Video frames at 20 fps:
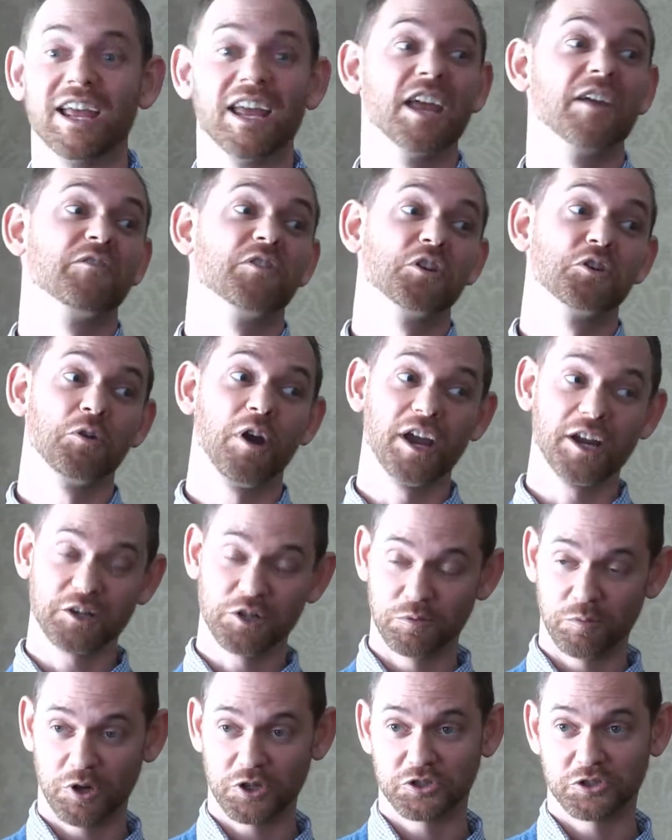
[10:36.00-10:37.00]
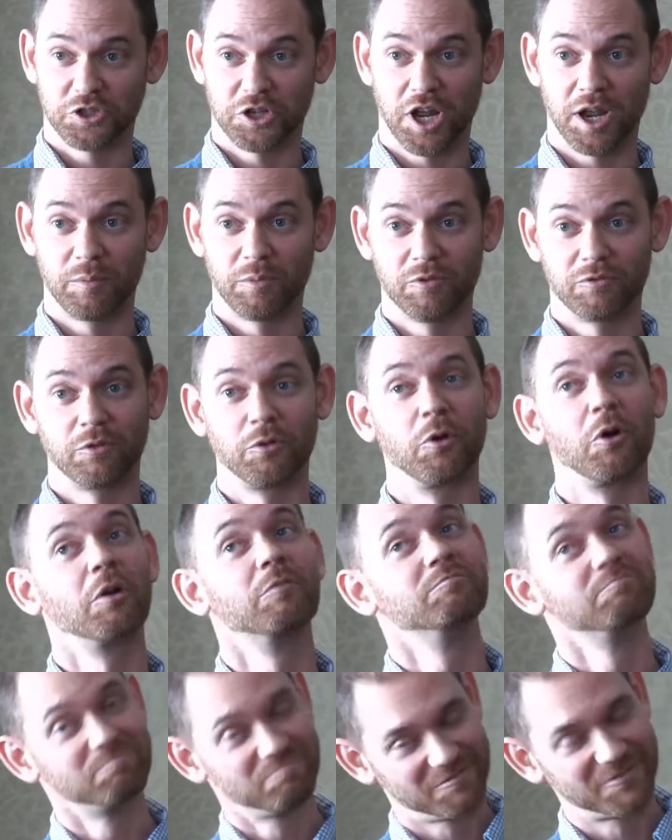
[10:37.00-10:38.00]
If you drank too much the night before,
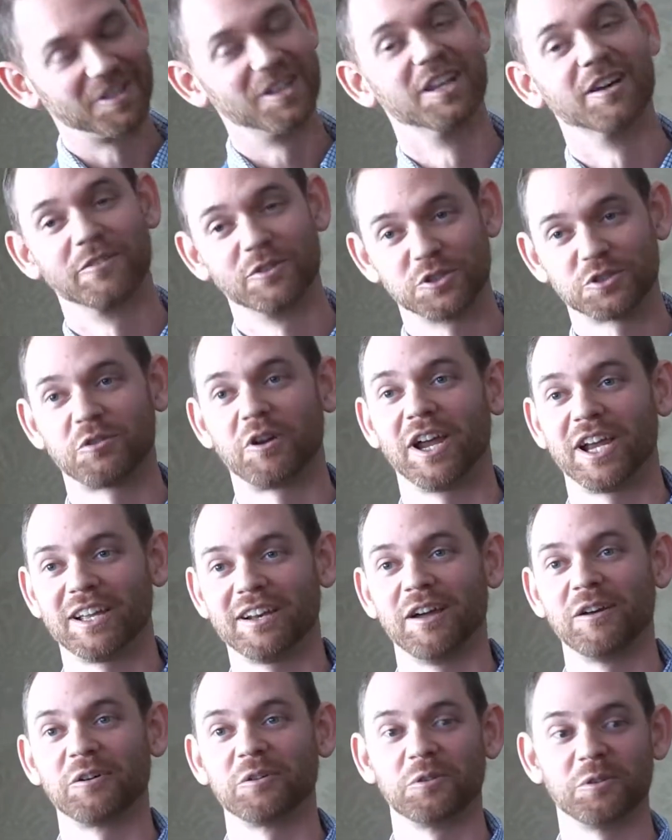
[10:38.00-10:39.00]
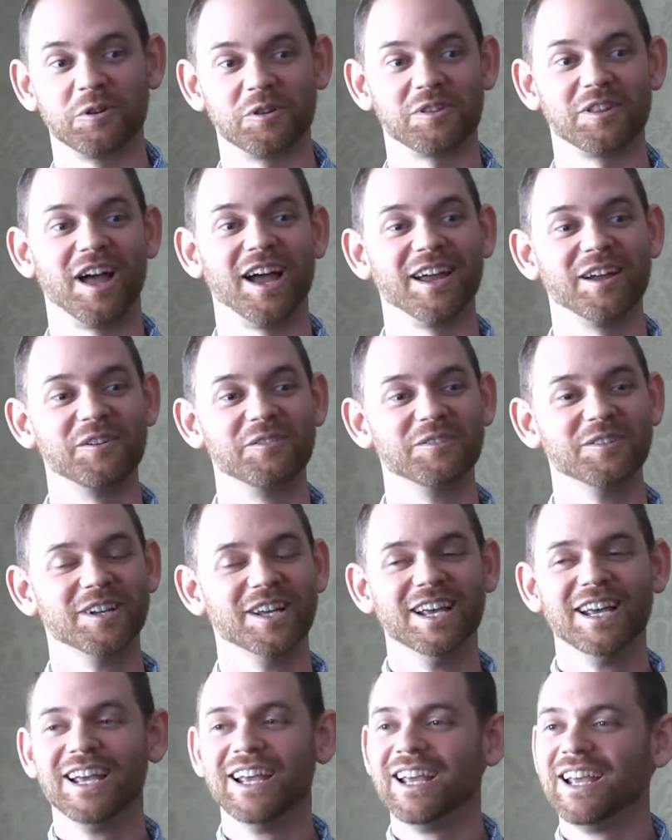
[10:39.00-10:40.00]
the liver's cranking out glutathione.
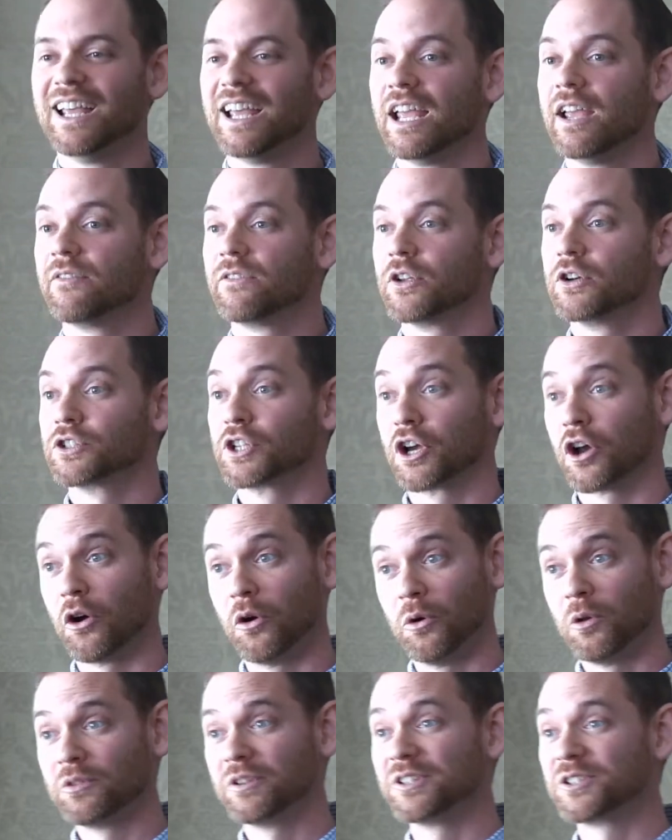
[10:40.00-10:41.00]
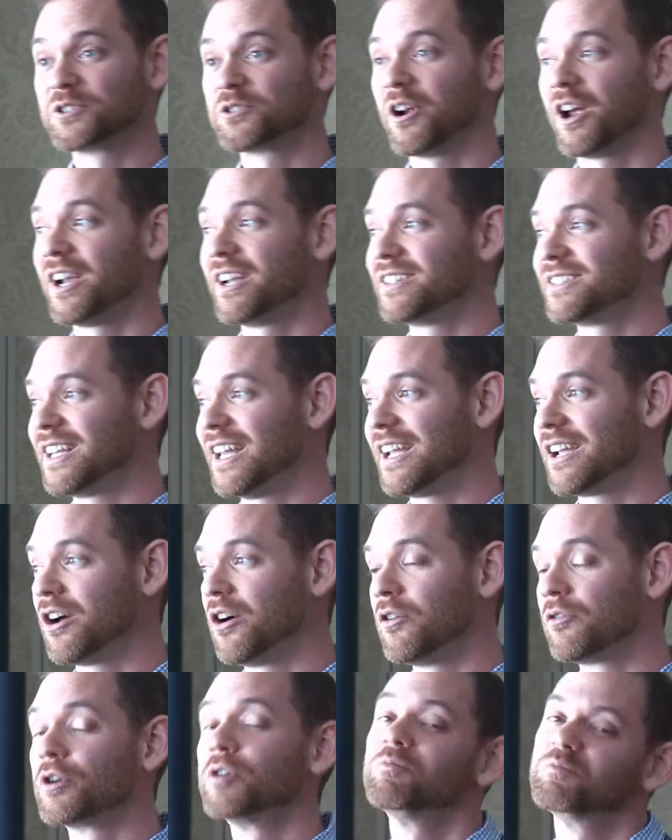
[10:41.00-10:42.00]
If there's a cold that's trying to take
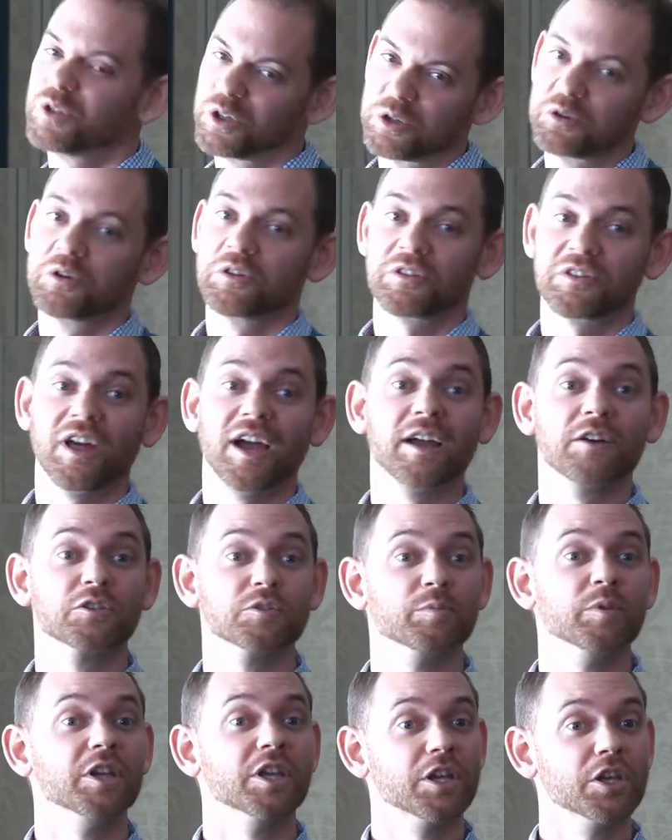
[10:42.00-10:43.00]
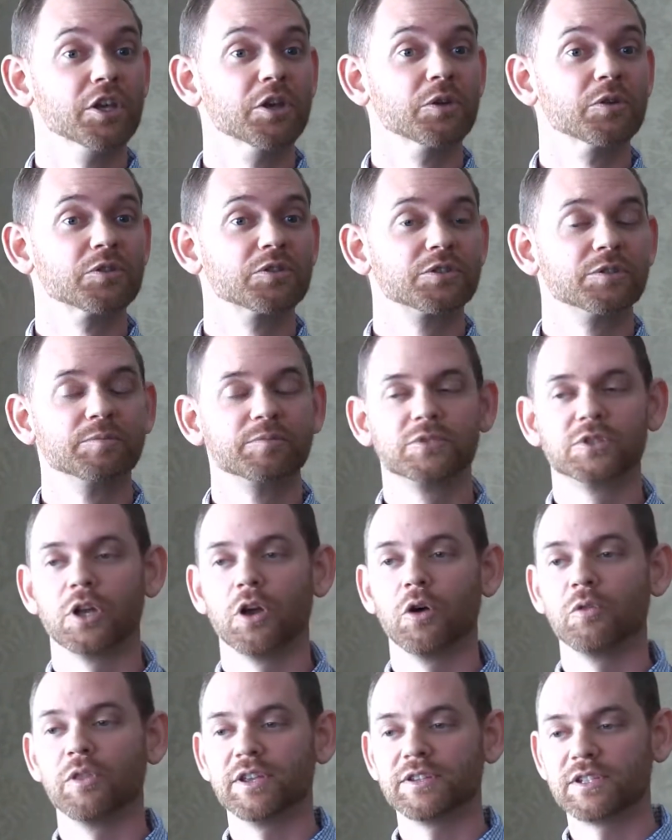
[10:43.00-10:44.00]
over, glutathione's being used.
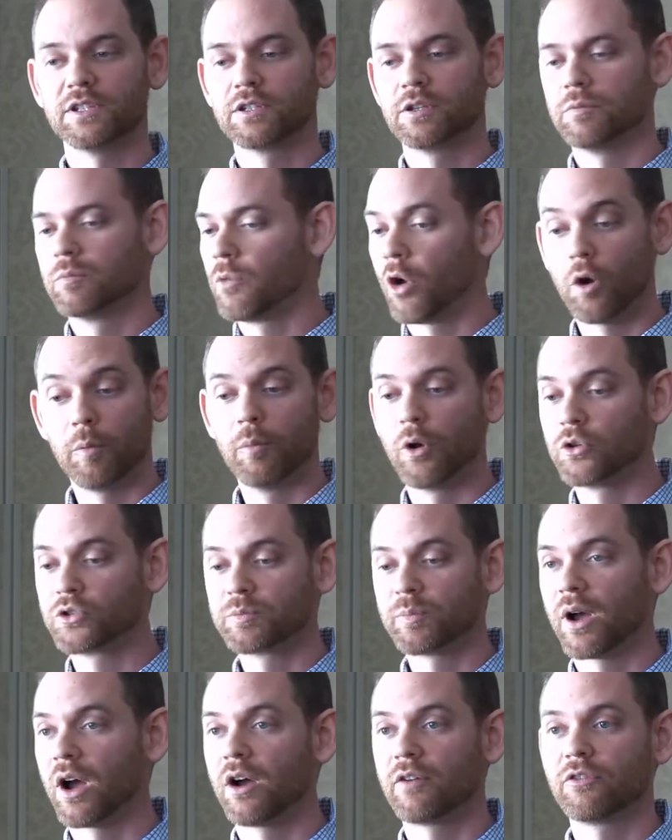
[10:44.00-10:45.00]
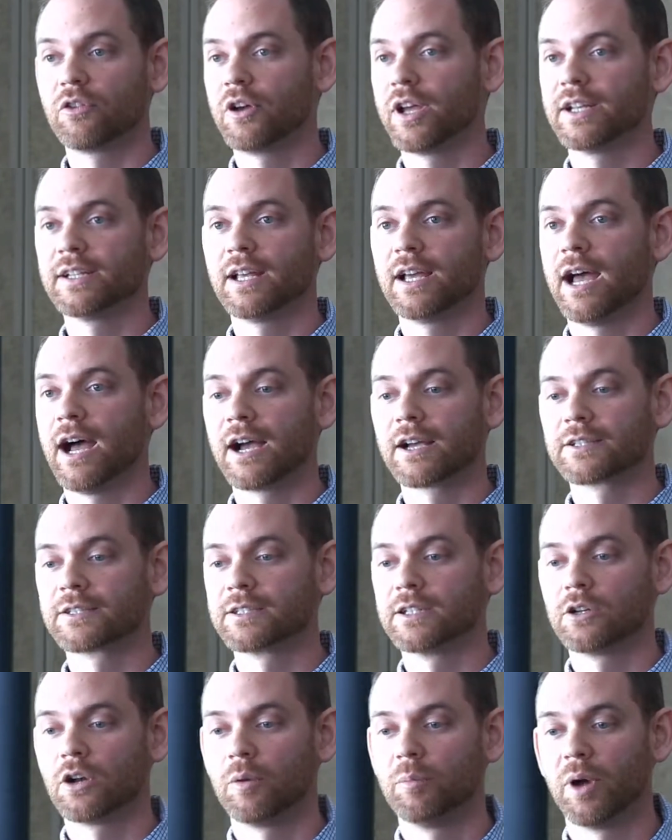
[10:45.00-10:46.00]
So this is our most powerful
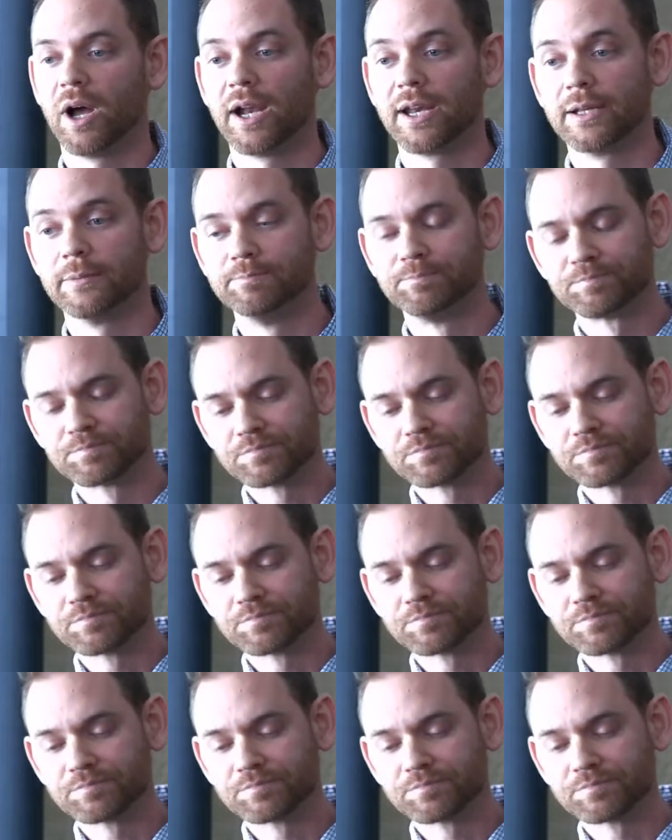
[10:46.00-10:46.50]
antioxidant in our body.